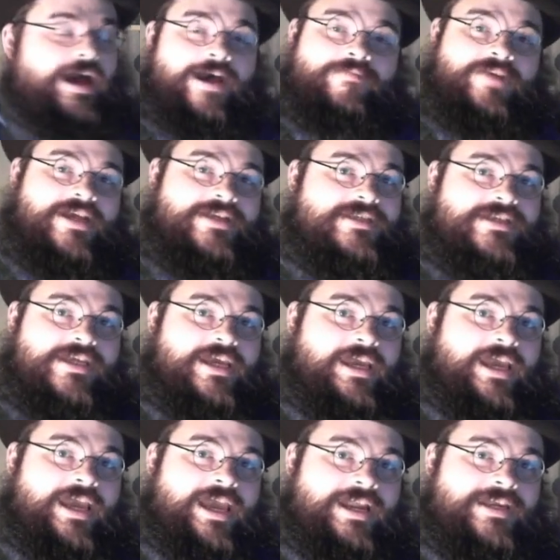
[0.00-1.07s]
I'm not
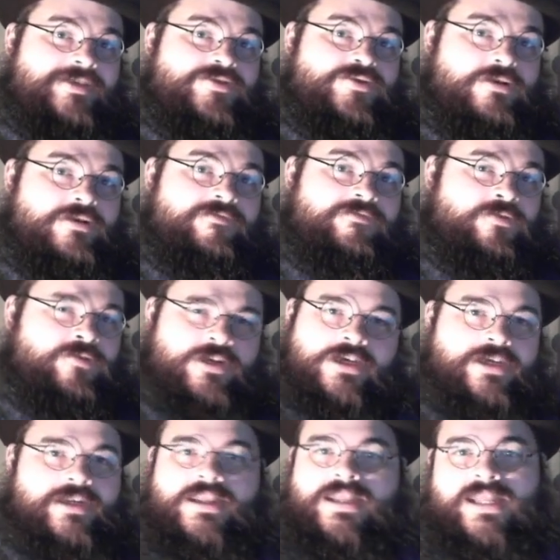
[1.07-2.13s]
seeing any sort of
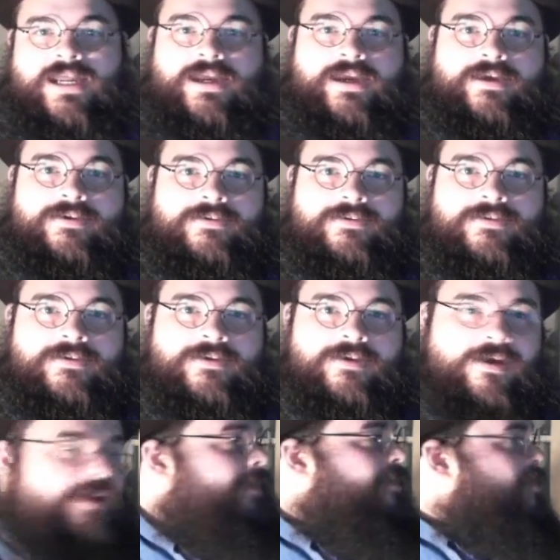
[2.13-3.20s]
crooked thing
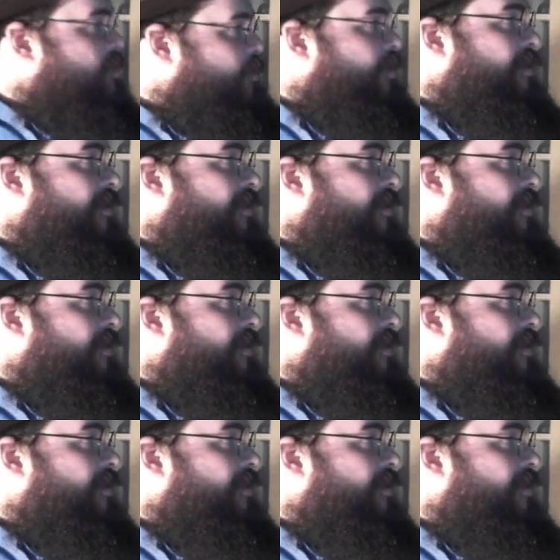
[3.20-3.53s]
on the wall